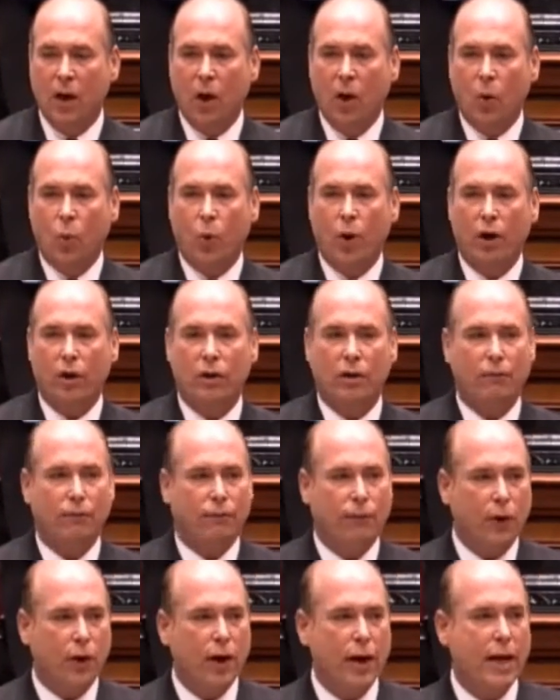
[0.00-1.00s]
We're
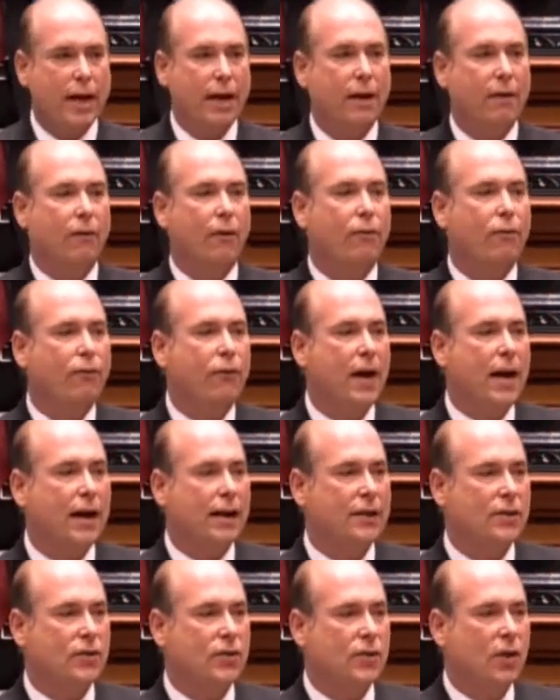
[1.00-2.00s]
diverting
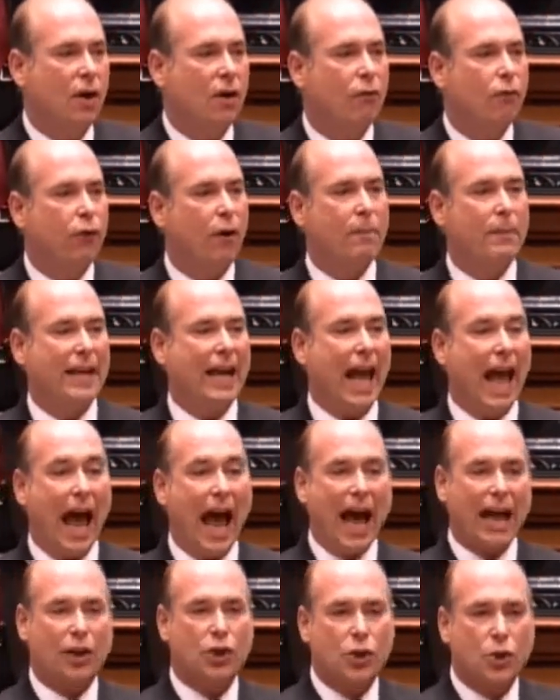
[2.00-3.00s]
funds from the
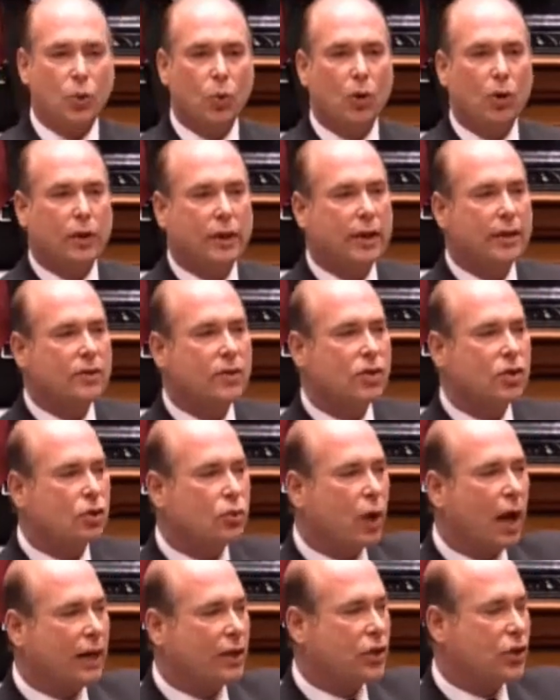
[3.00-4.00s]
actual
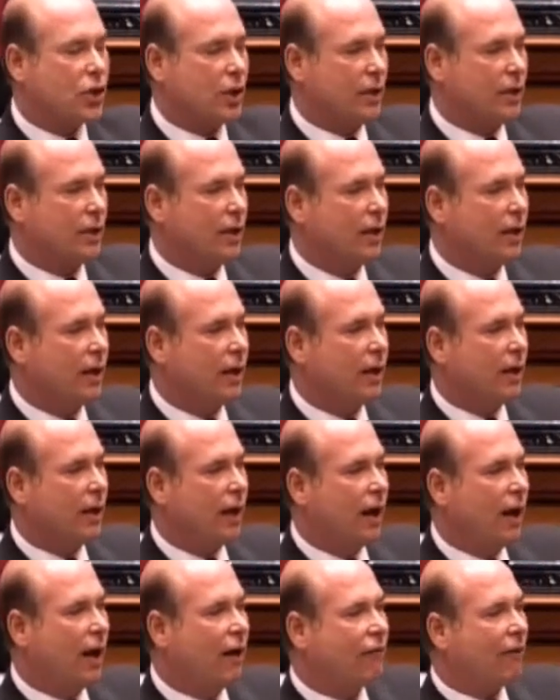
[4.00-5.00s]
construction
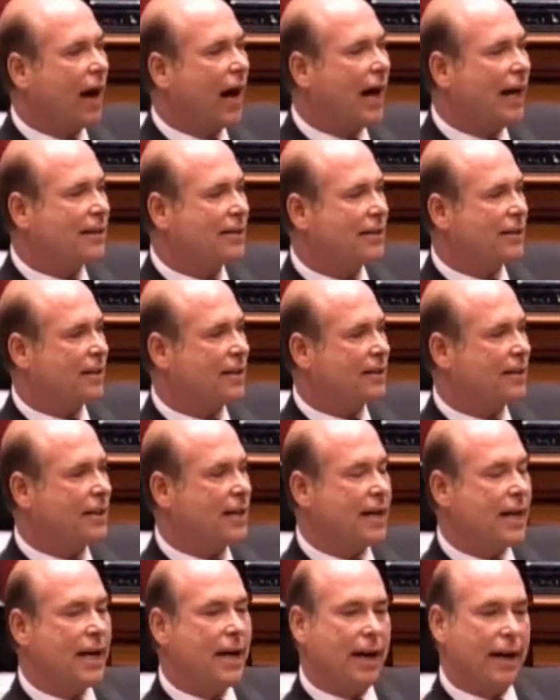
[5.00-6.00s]
of
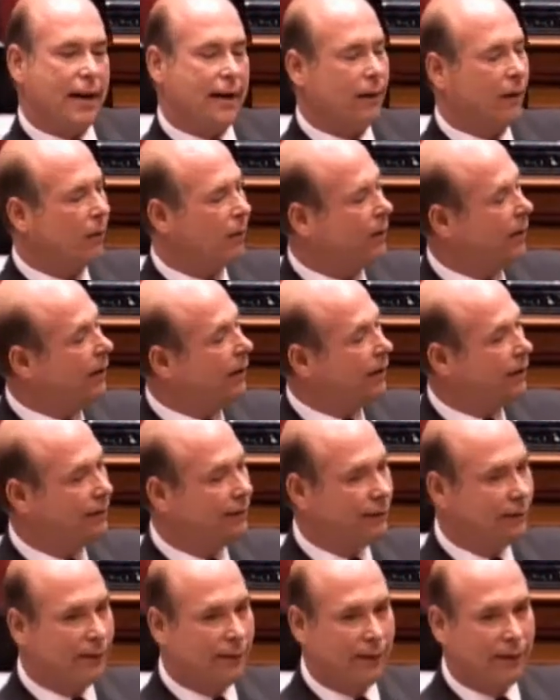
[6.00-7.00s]
I-69. Well,
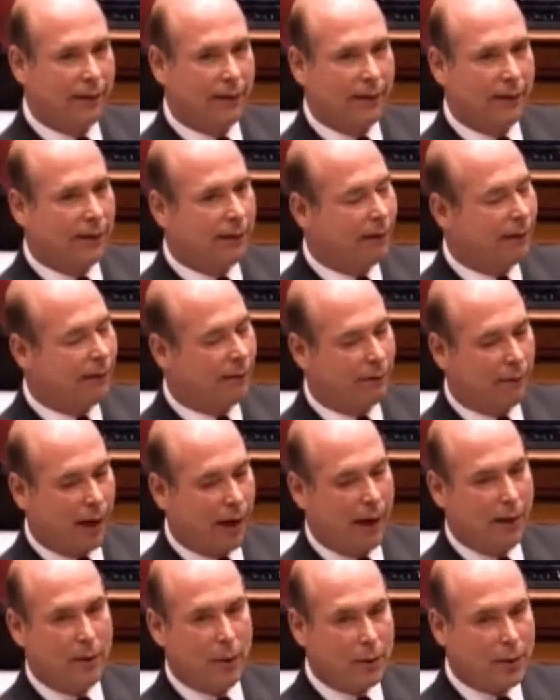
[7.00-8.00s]

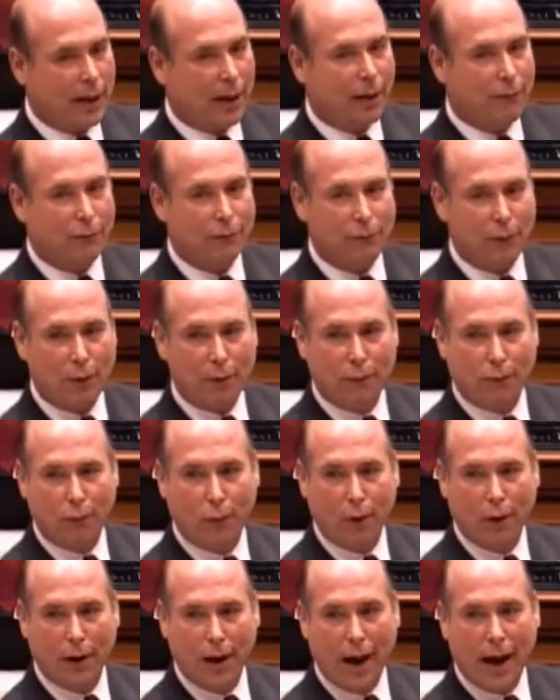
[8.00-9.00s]
I don't care if you voted
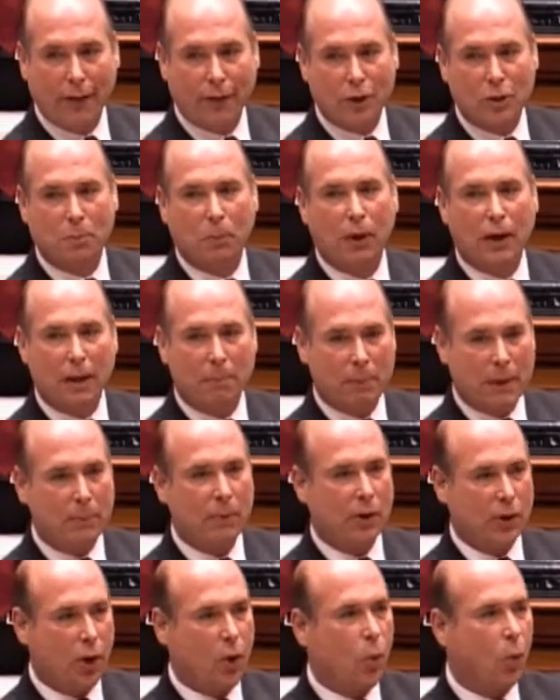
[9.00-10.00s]
for or not. There's plenty of people
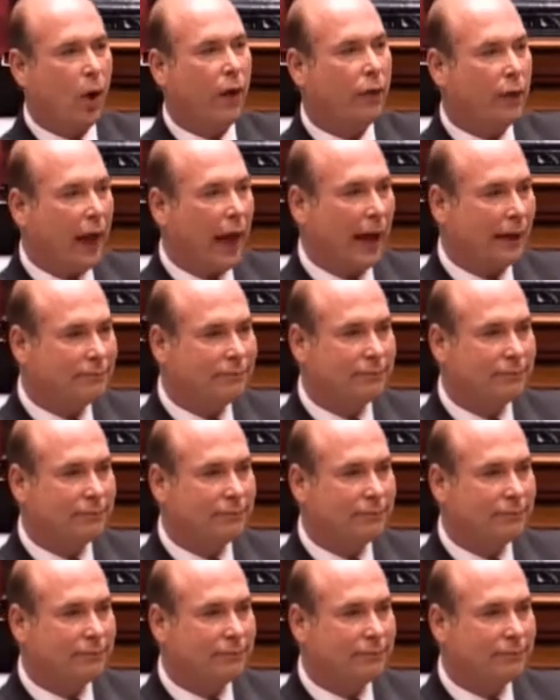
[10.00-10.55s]
that don't want that.